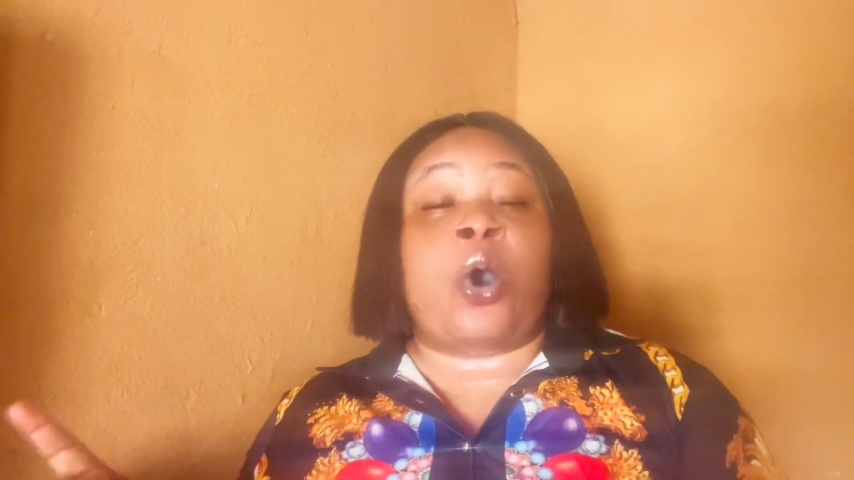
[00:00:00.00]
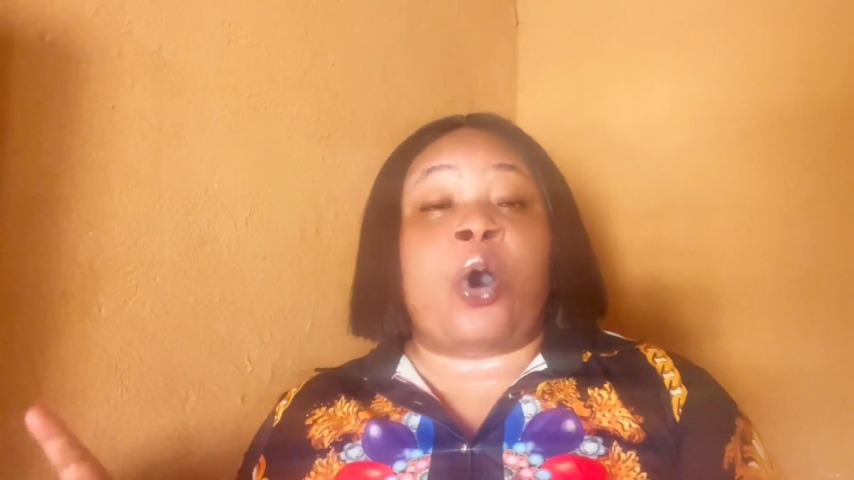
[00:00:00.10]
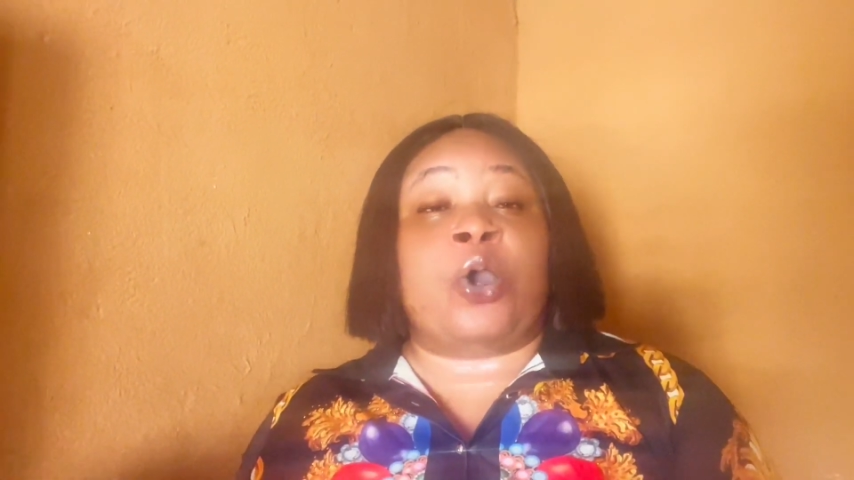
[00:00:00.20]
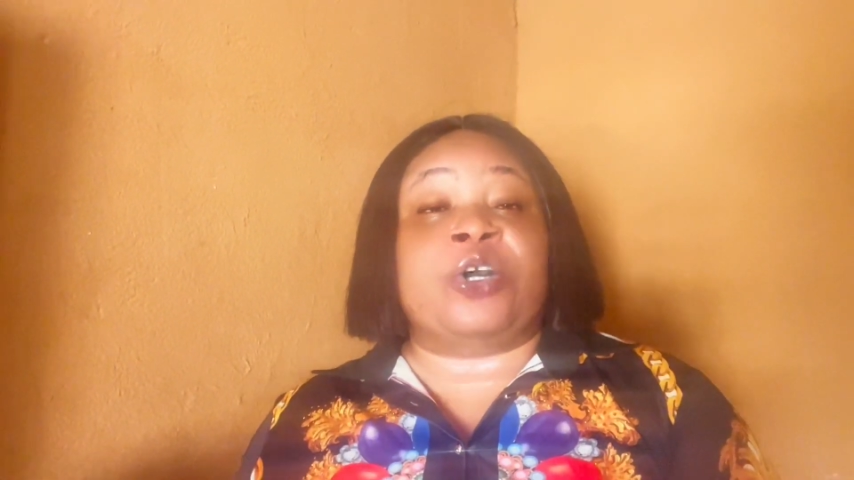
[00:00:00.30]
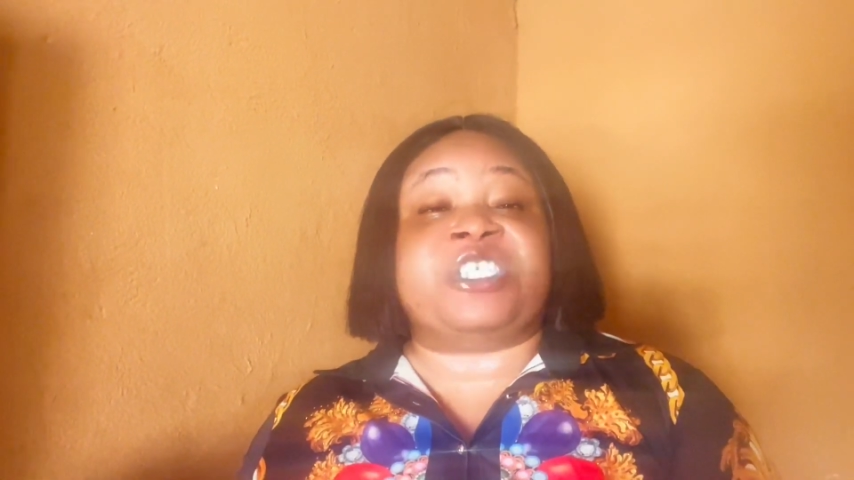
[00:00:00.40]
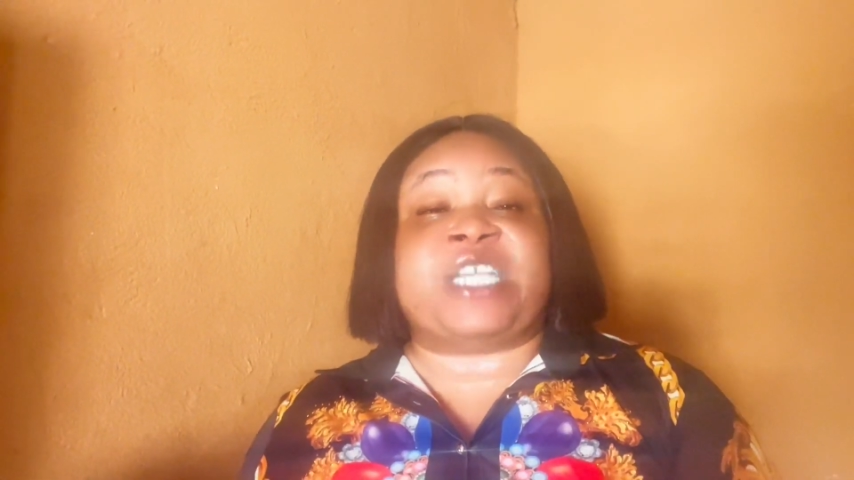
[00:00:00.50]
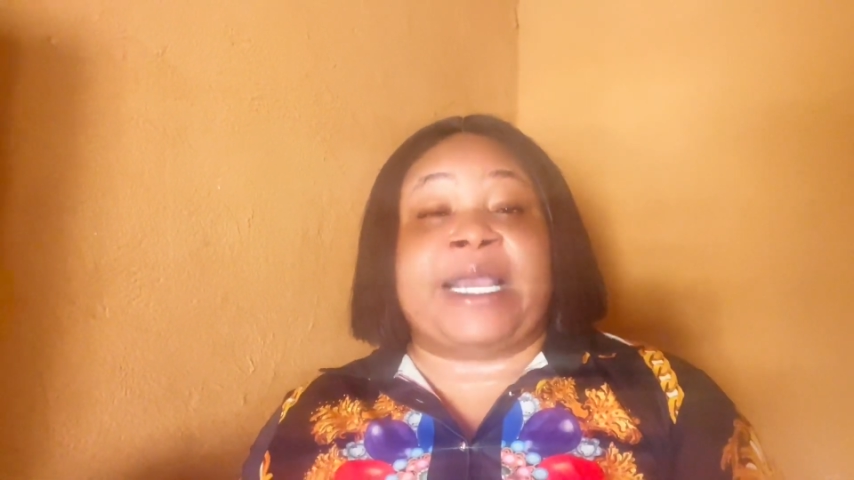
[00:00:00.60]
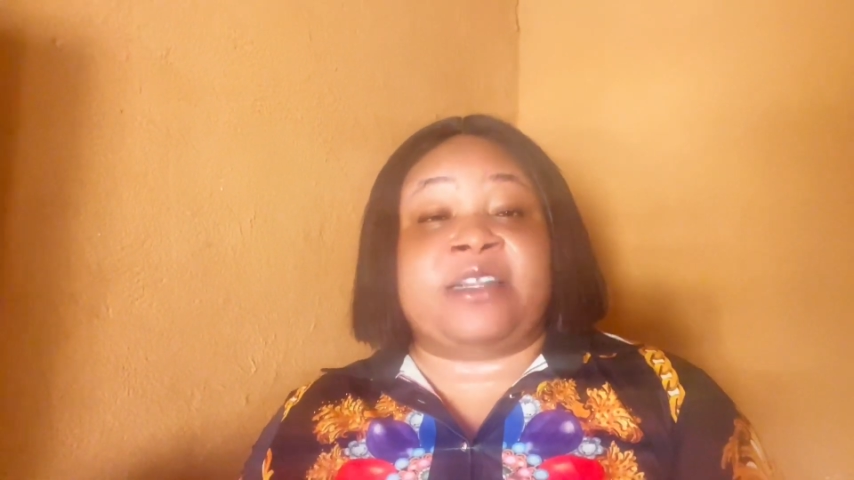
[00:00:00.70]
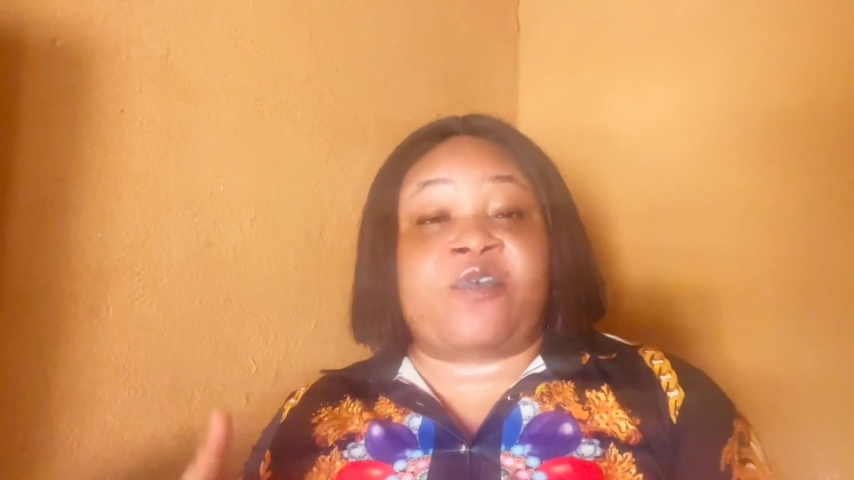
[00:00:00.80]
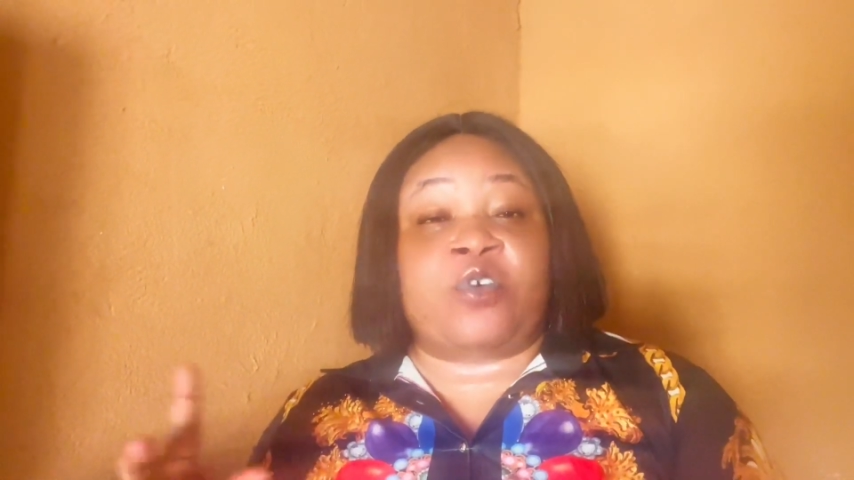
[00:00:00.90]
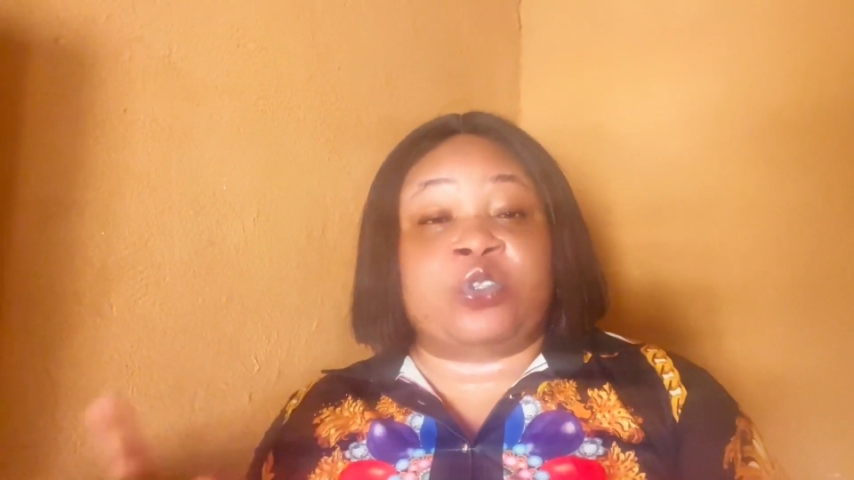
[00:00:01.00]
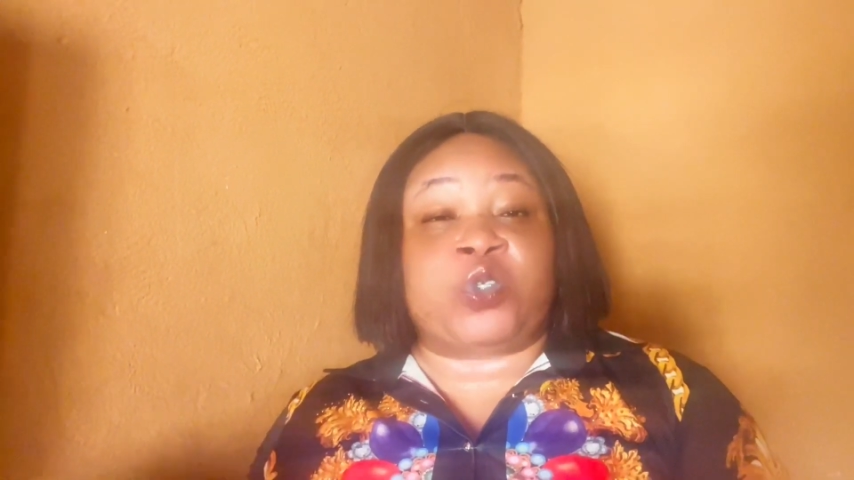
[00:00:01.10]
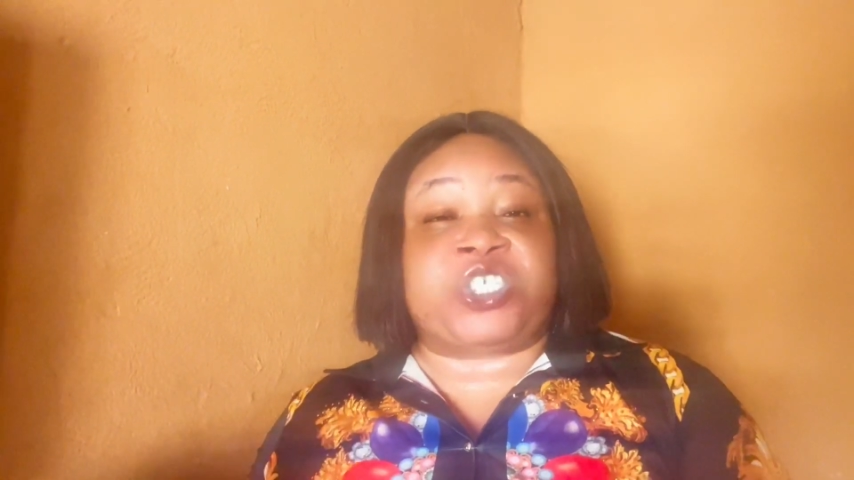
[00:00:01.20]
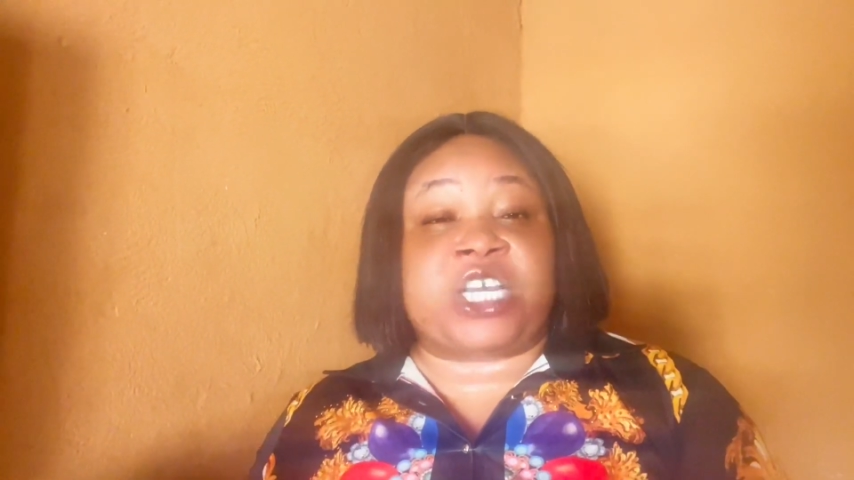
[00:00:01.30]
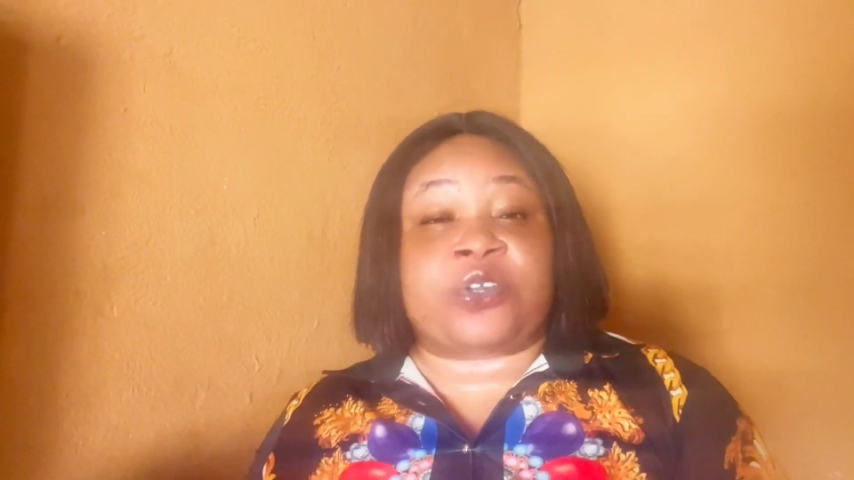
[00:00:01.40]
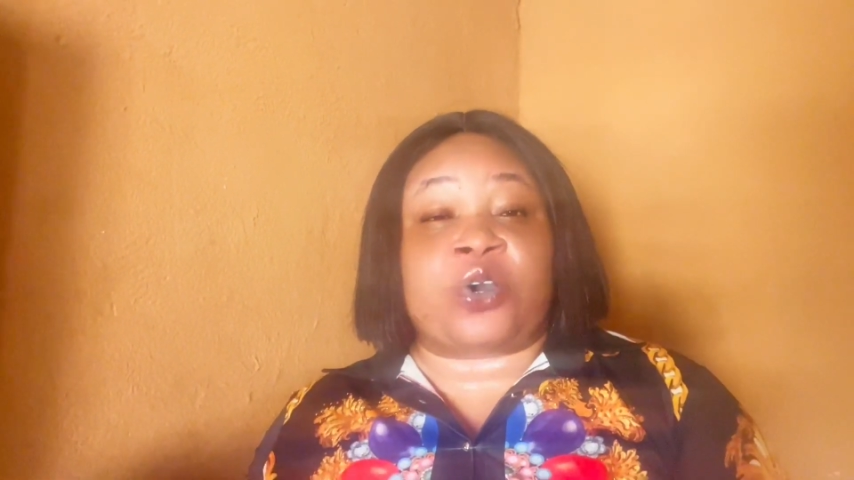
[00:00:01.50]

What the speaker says: or your child phone to check